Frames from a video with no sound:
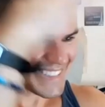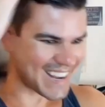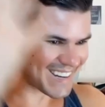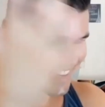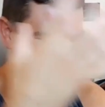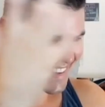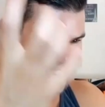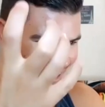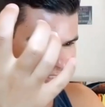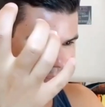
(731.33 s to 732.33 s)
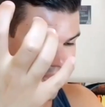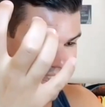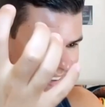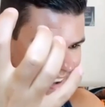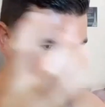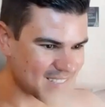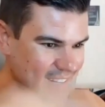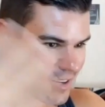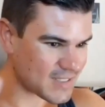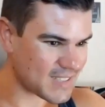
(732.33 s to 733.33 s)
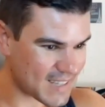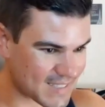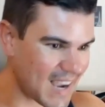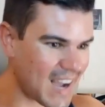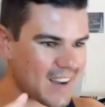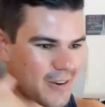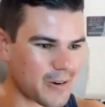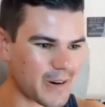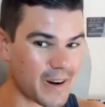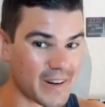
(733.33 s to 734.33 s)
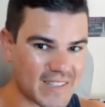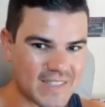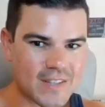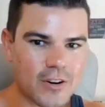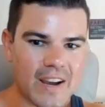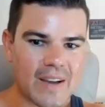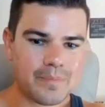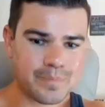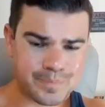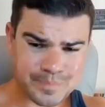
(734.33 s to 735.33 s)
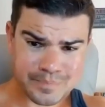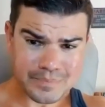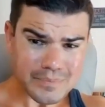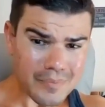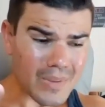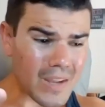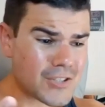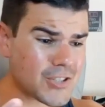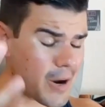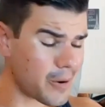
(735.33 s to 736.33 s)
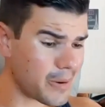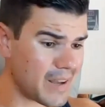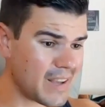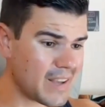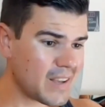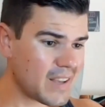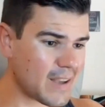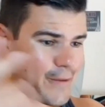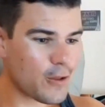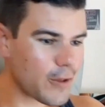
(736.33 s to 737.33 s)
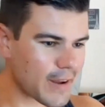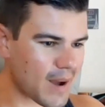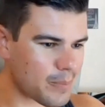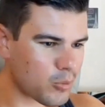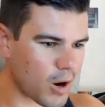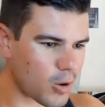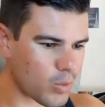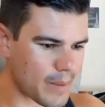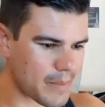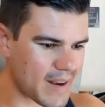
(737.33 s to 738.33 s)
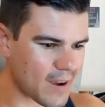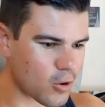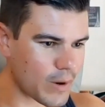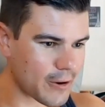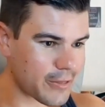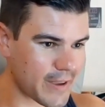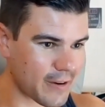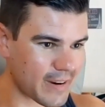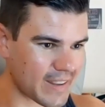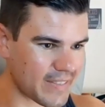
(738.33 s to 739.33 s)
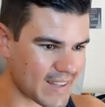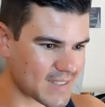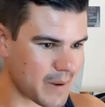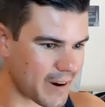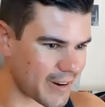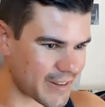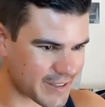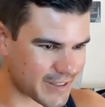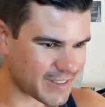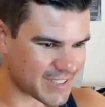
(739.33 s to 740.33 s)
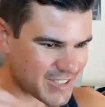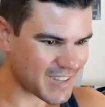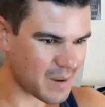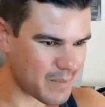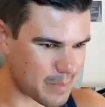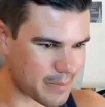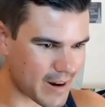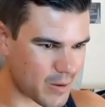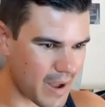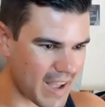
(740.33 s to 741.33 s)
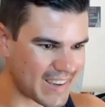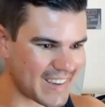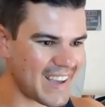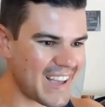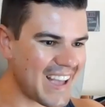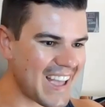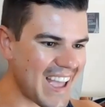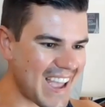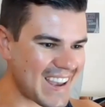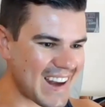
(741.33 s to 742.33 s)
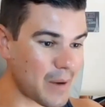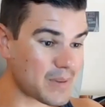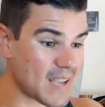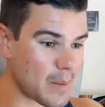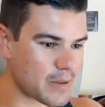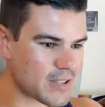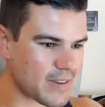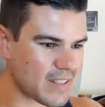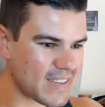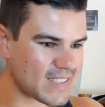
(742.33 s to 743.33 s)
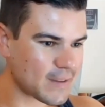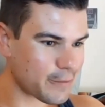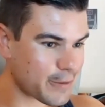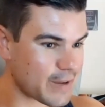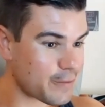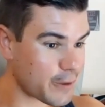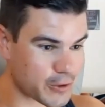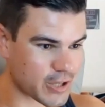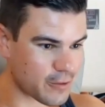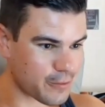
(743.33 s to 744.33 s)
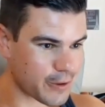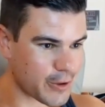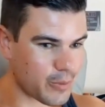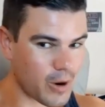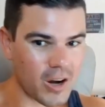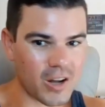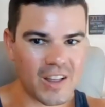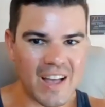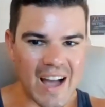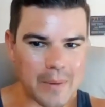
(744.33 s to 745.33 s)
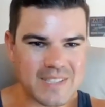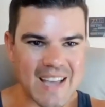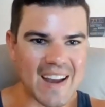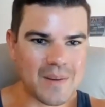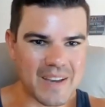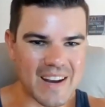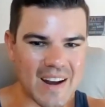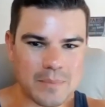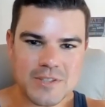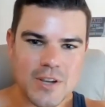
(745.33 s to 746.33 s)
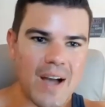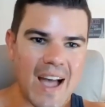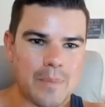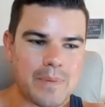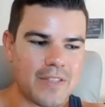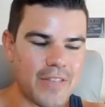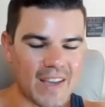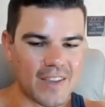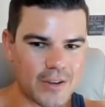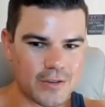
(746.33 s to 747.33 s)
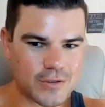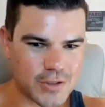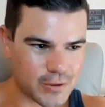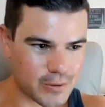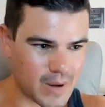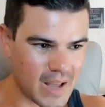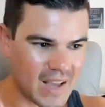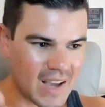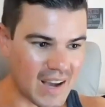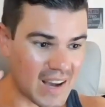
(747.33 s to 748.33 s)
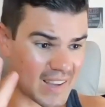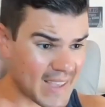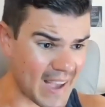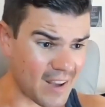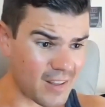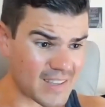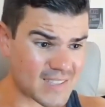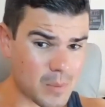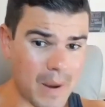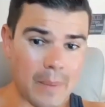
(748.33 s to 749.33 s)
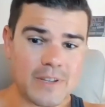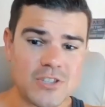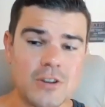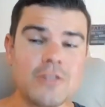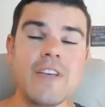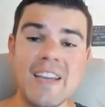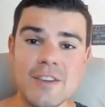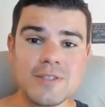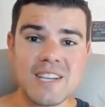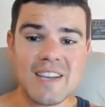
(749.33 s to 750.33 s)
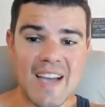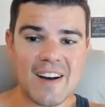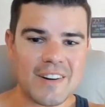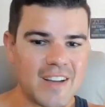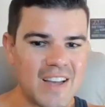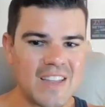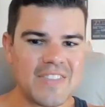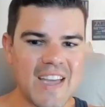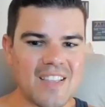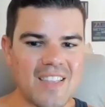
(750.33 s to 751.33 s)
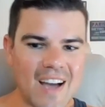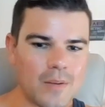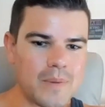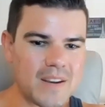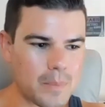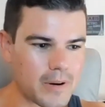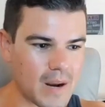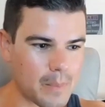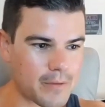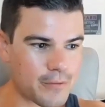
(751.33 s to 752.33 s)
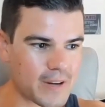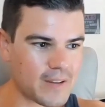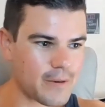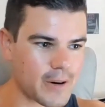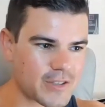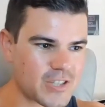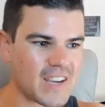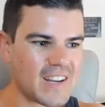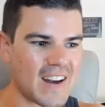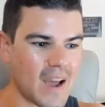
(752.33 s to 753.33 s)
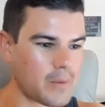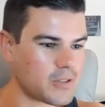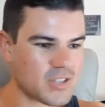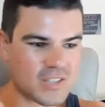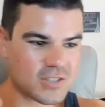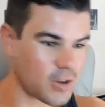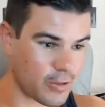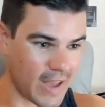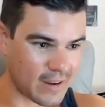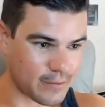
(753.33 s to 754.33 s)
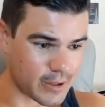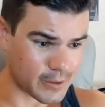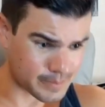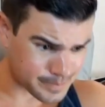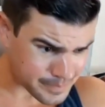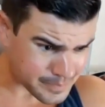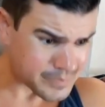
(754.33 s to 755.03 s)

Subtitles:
identity here on the podcast and on TikTok or on Instagram. So if you look up Walt Whitman and Queer Theory, that's my article. It should come up right away. And I was able to release a free version for you all. I was adamant, and I'm so happy. Thank you to Gail is the publisher. Thank you to Gail. They allowed me to put up a free version, and I was just so thankful.